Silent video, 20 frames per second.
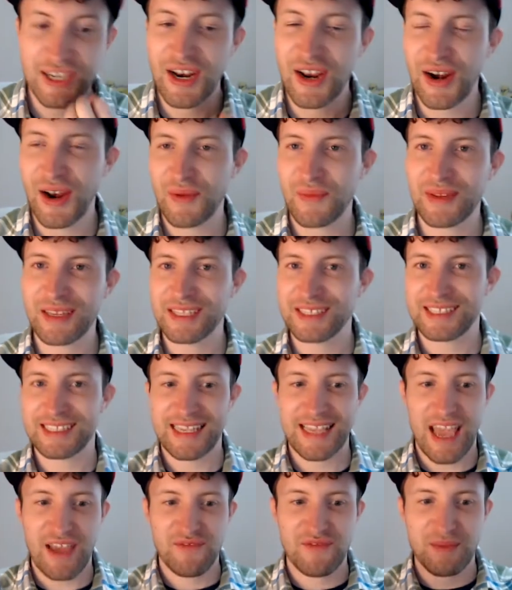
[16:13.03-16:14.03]
like when you
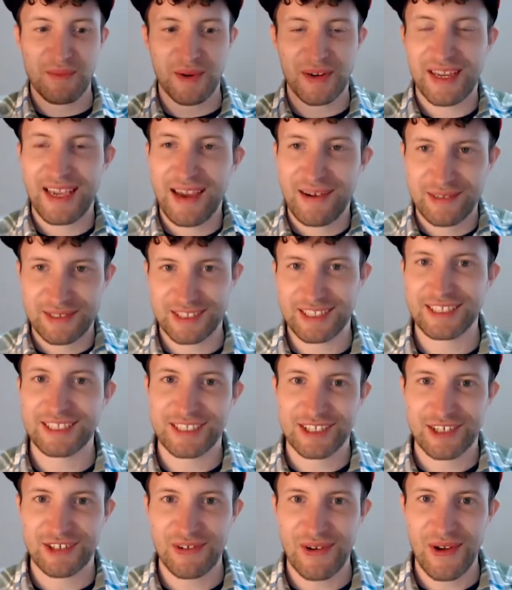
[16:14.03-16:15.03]
see everybody else's
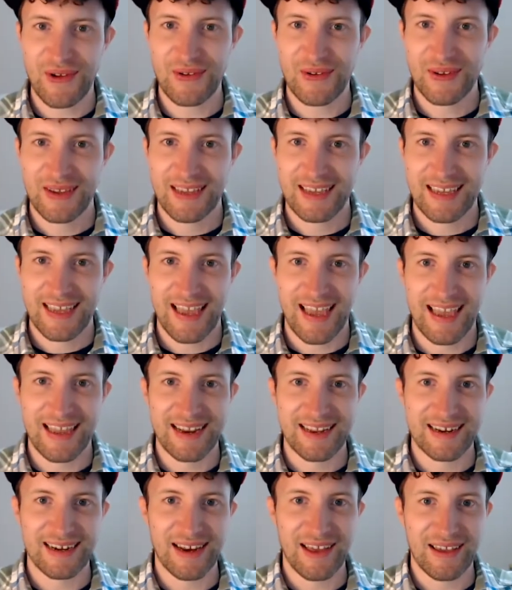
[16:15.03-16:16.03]
crew,
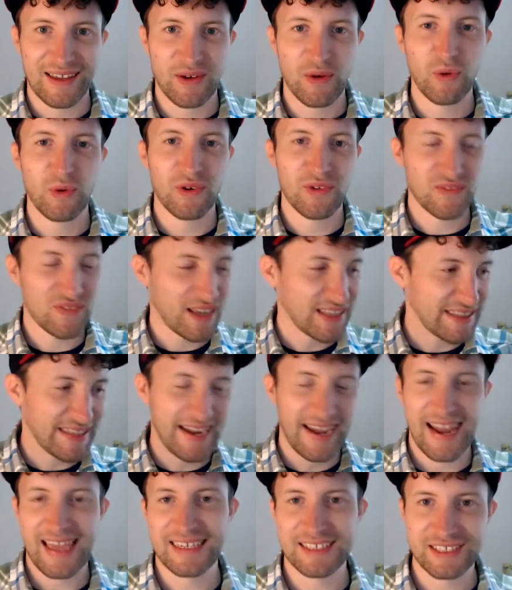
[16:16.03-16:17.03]
like all of like the
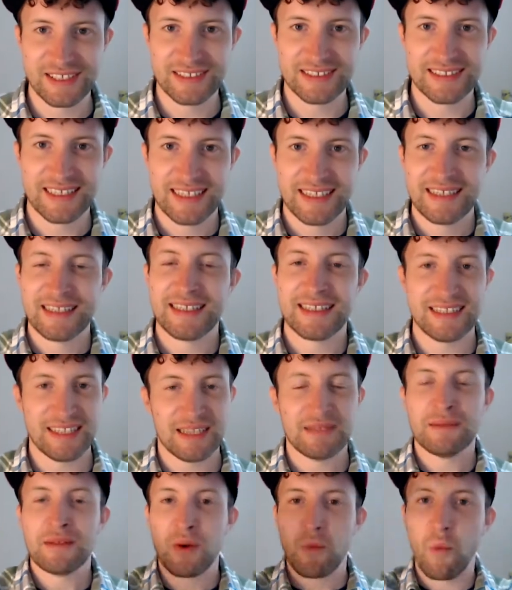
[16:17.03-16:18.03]
legends, and
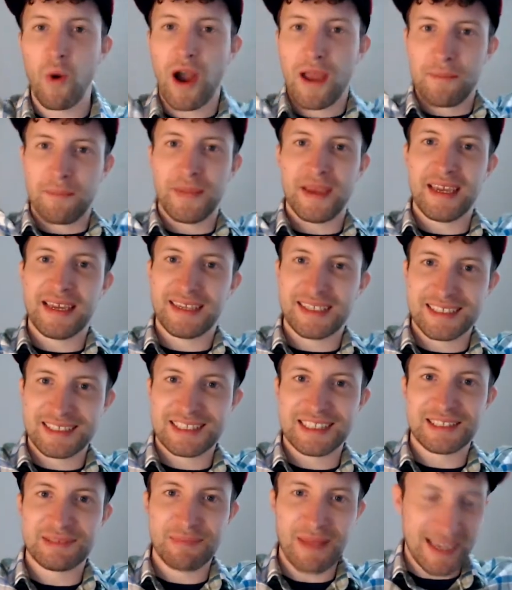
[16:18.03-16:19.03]
Whitebeard is
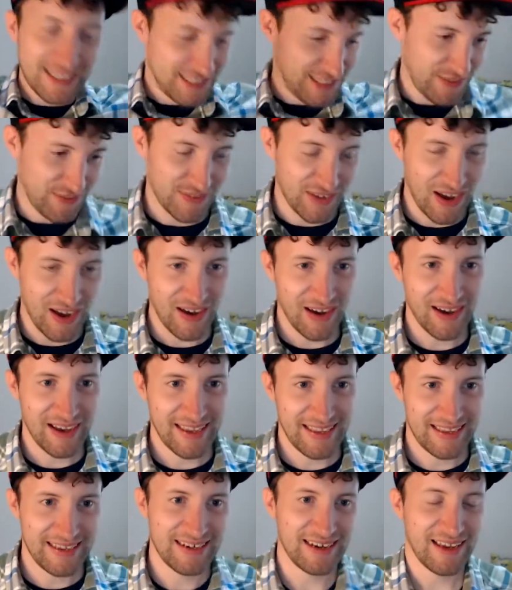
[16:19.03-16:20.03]
this massive guy,
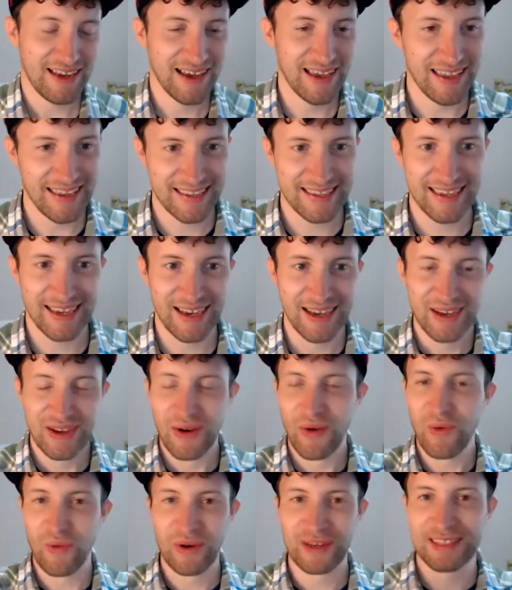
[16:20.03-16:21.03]
and like
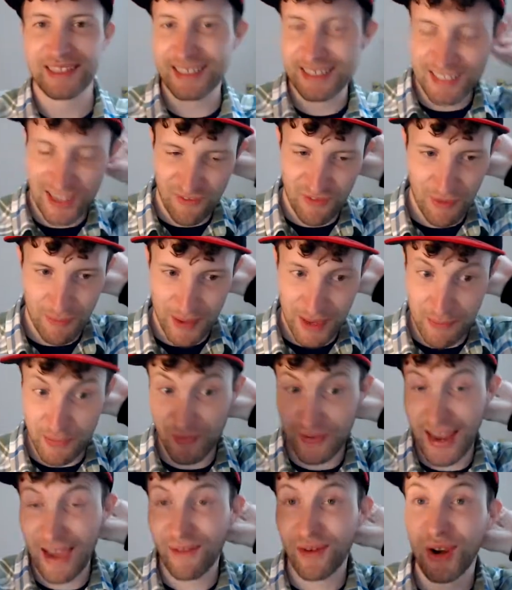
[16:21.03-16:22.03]
all of these other
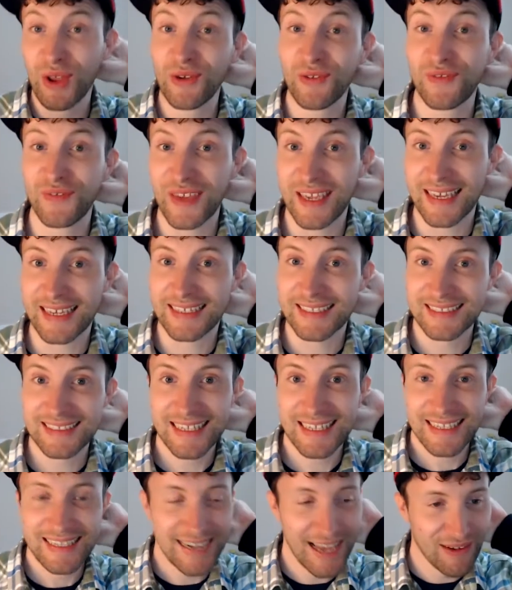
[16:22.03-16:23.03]
people. Now
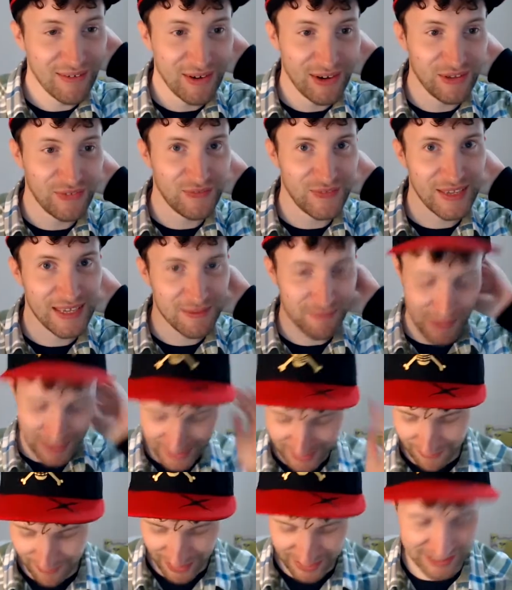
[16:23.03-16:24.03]
Luffy can be
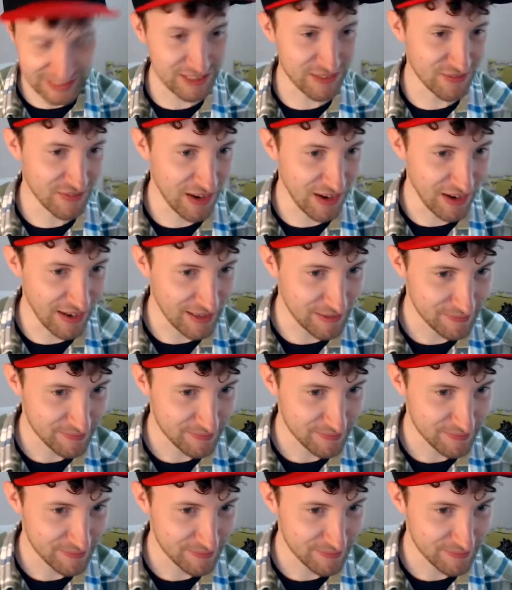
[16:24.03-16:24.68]
the massive guy.